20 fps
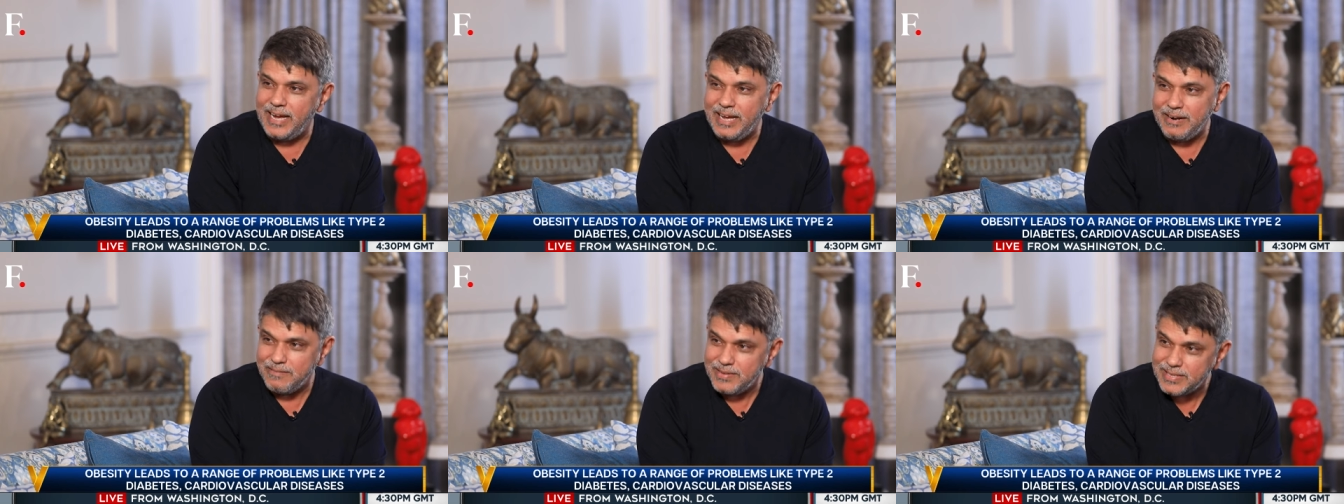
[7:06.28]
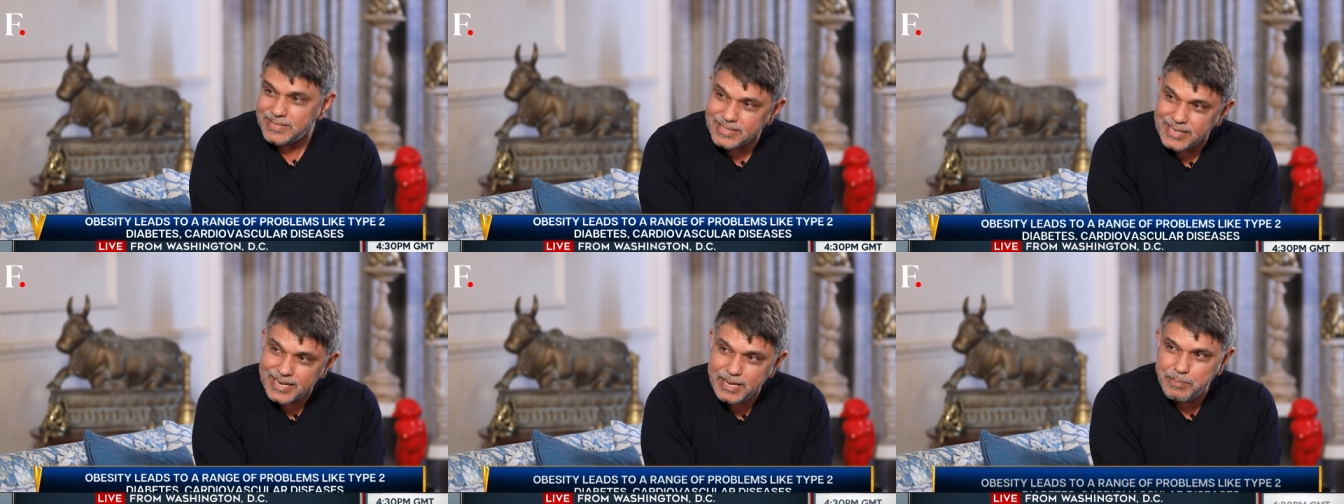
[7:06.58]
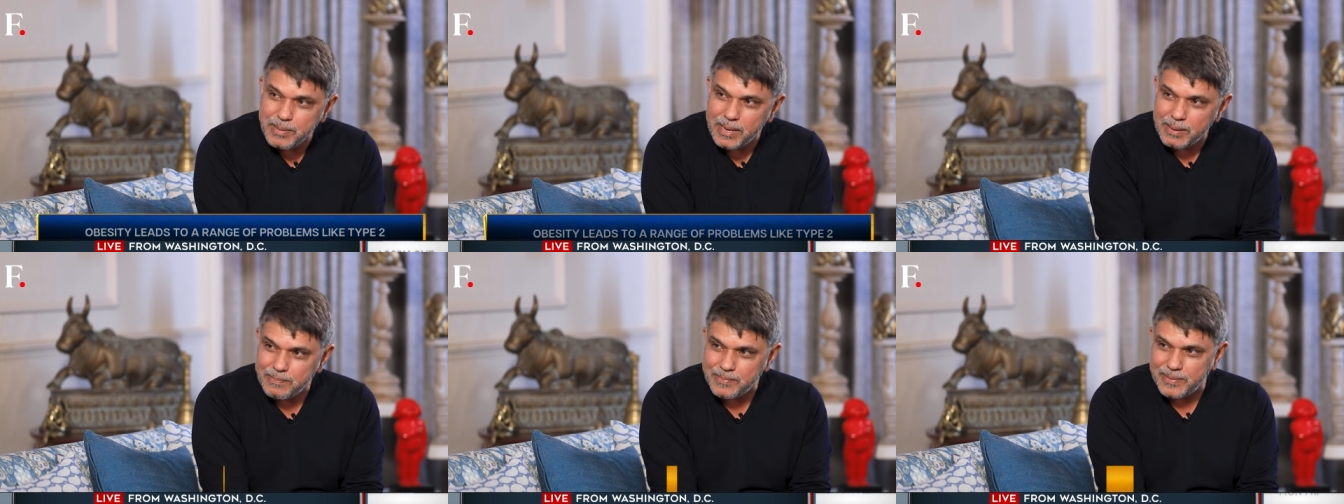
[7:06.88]
and with
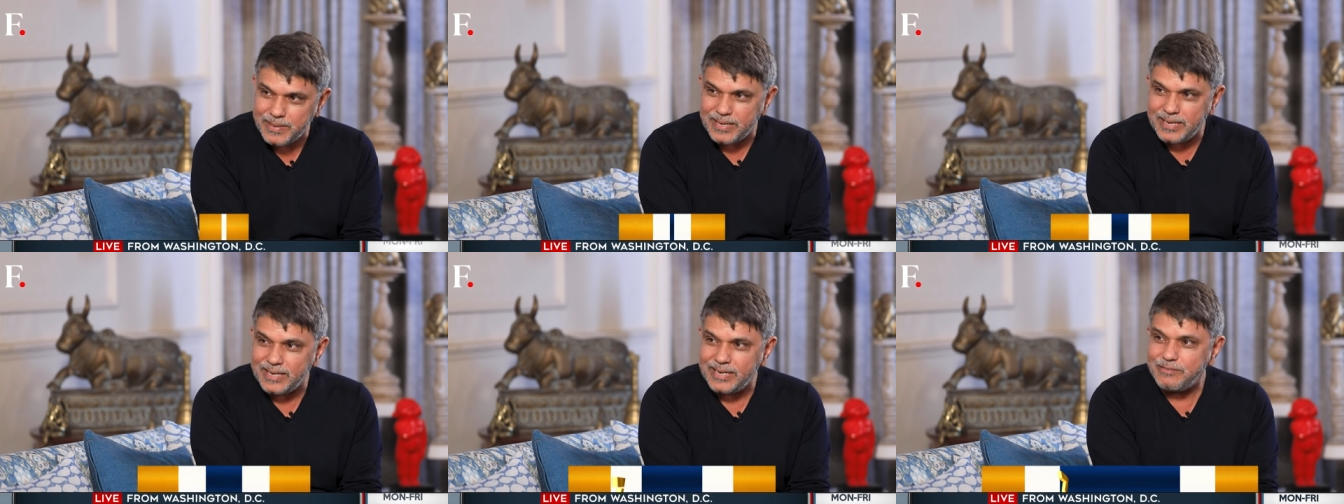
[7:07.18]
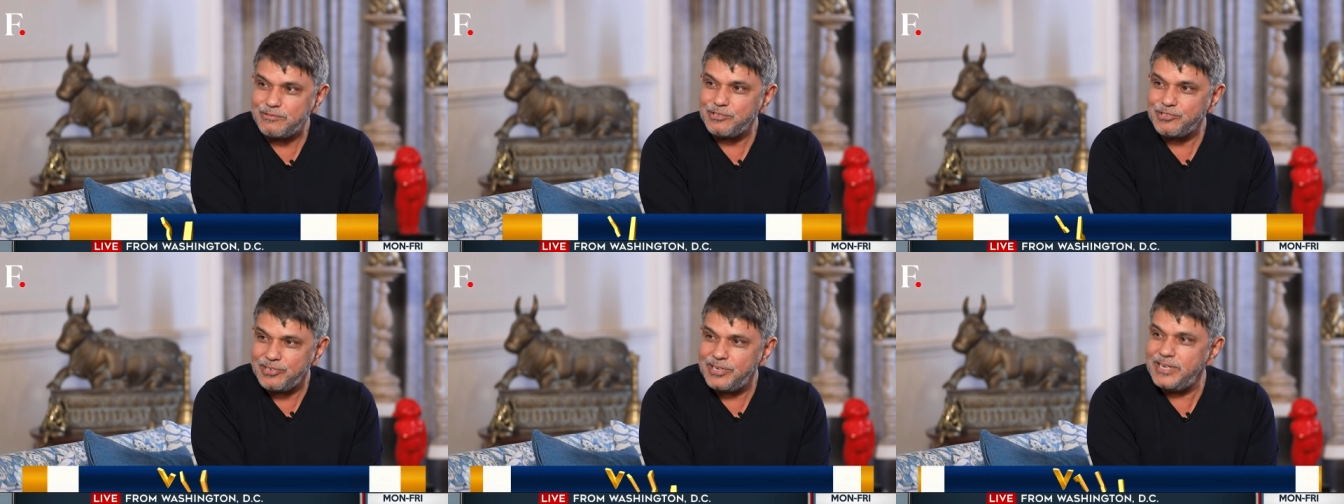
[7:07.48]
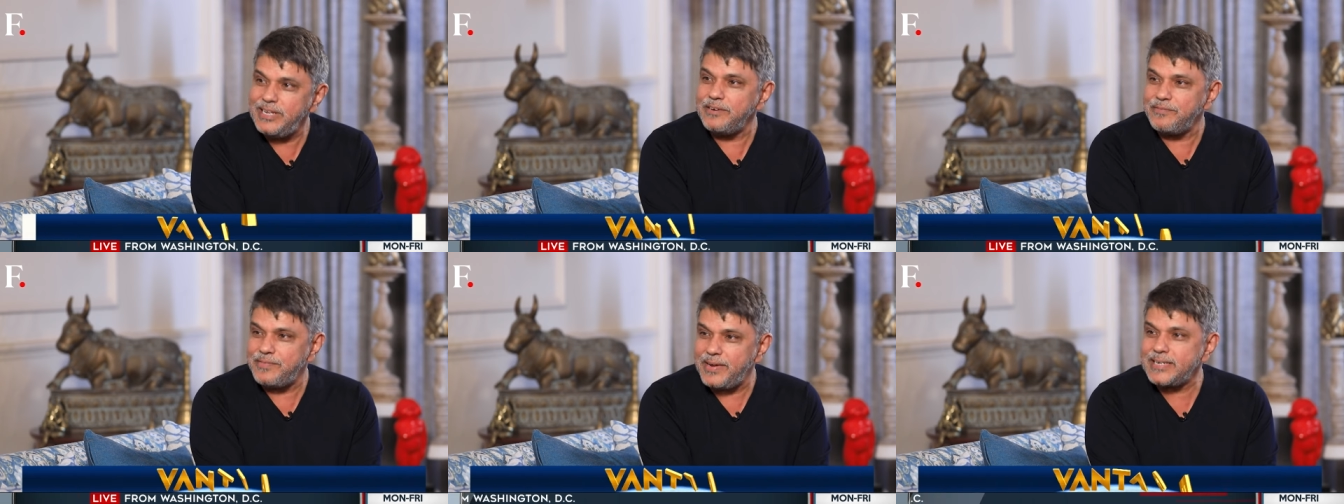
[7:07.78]
sleep apnea, it was
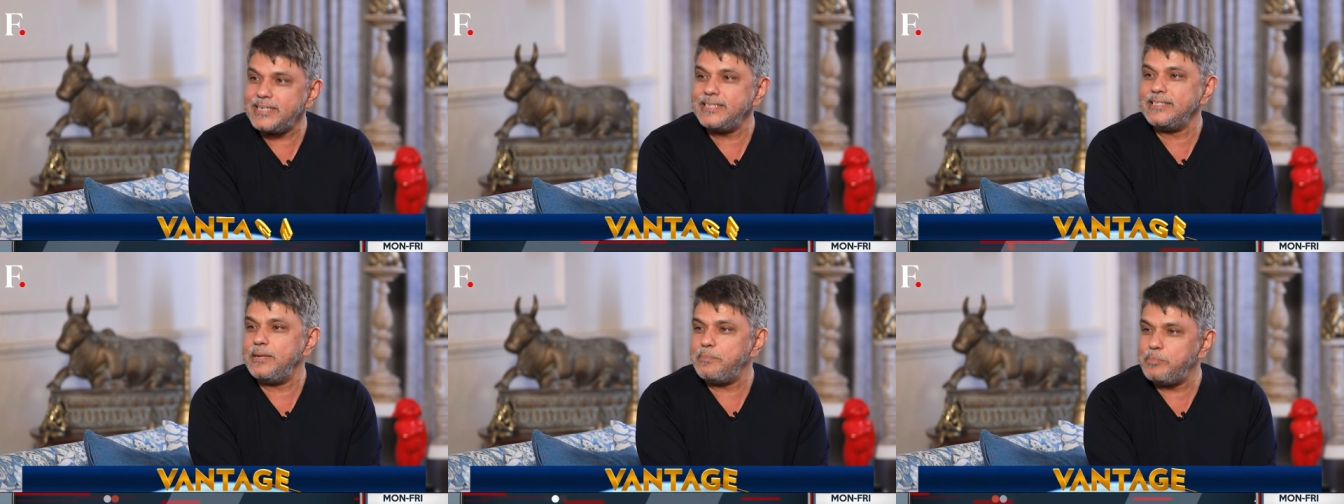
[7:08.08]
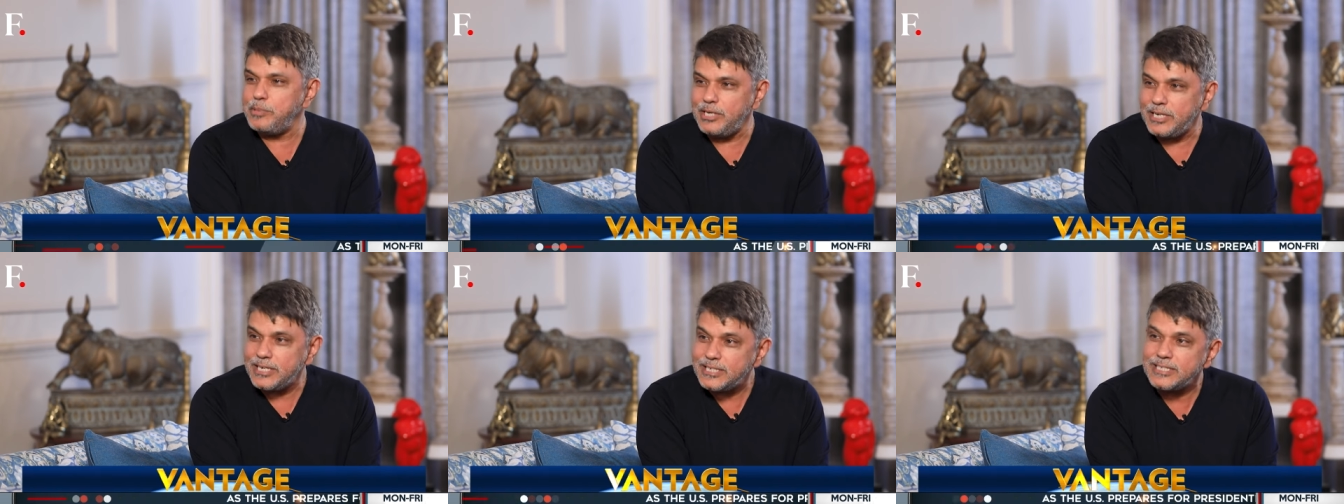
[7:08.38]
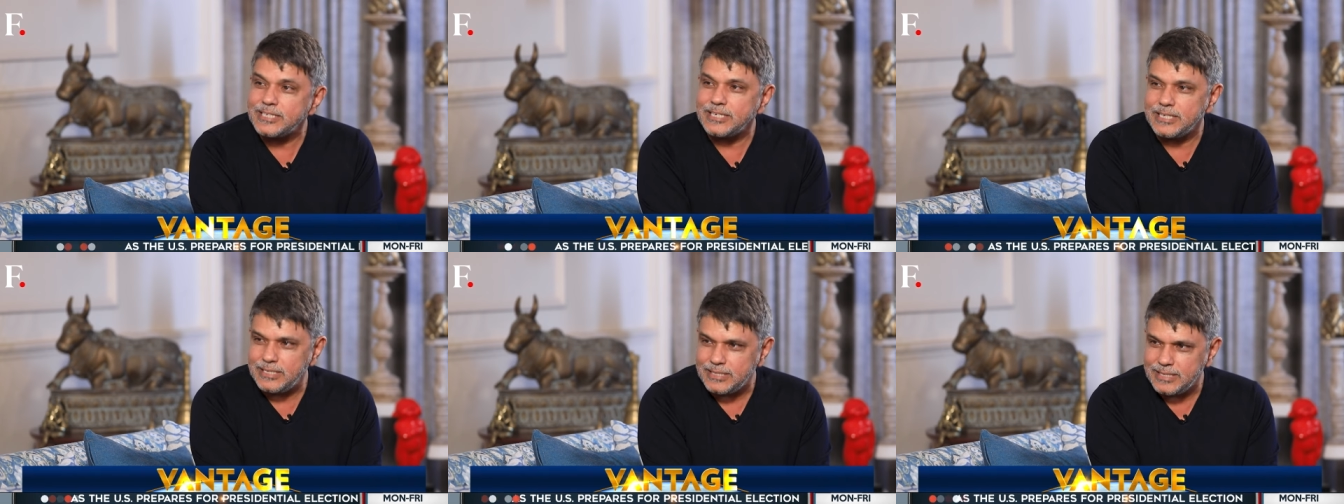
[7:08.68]
really affecting their
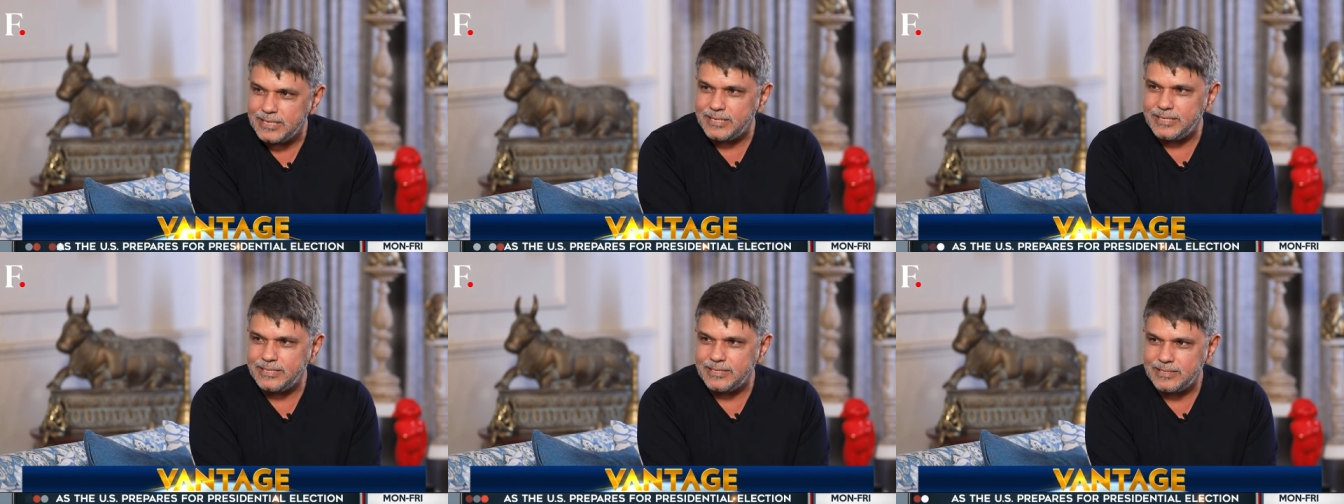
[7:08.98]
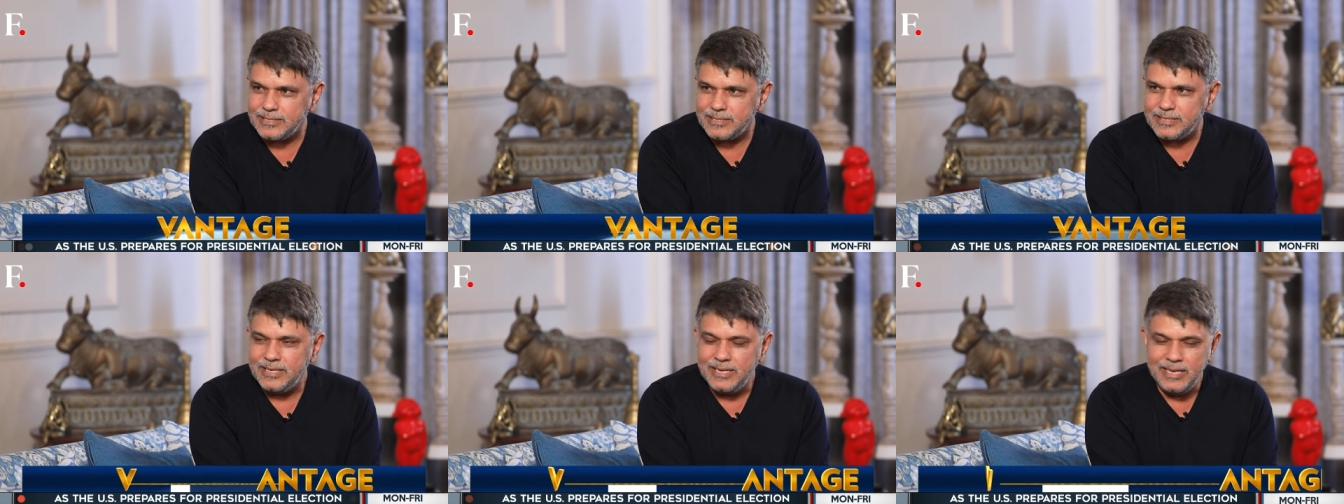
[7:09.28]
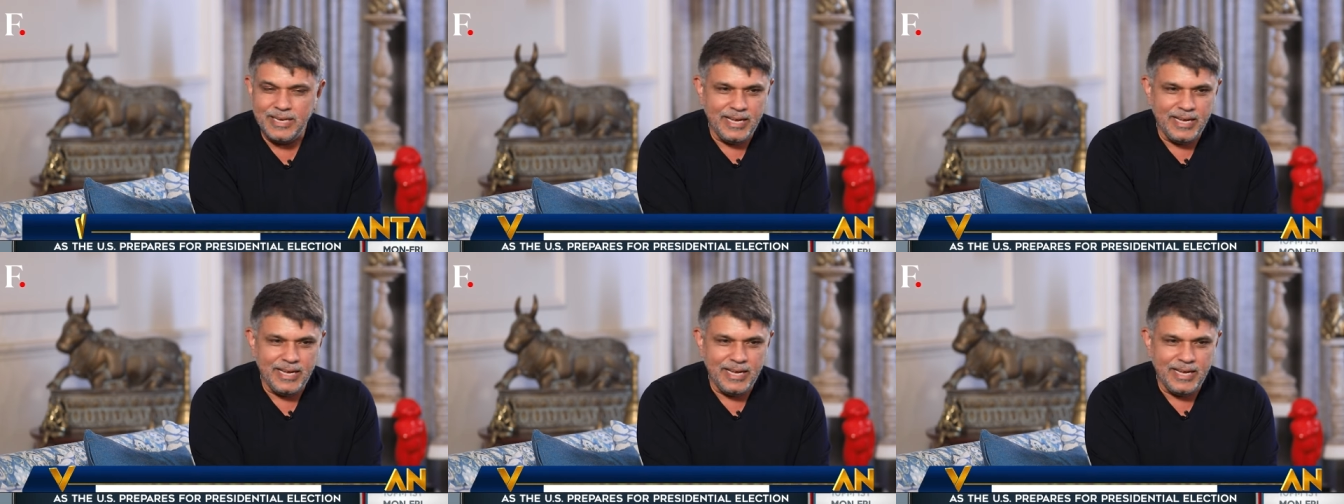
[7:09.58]
political careers.